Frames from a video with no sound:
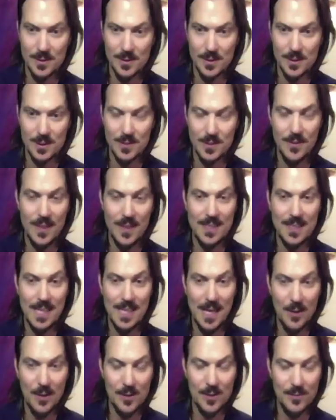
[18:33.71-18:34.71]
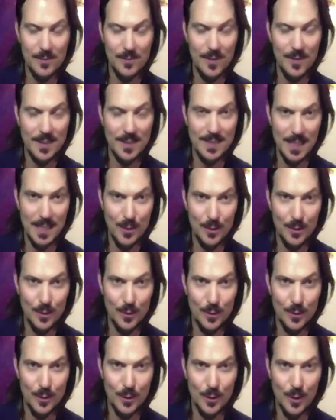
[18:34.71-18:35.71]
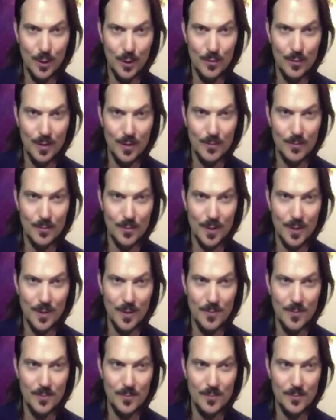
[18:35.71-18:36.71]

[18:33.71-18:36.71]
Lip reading: Because even if I downloaded all of them from